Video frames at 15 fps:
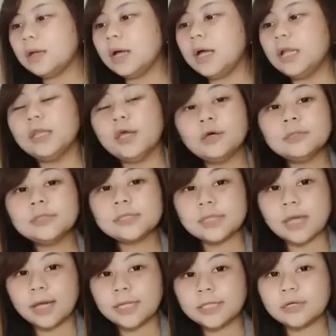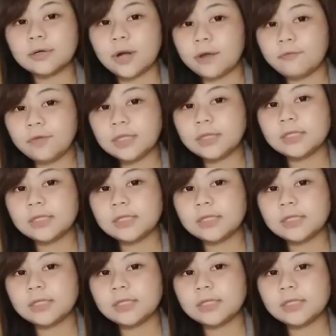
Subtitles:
Alongside graphic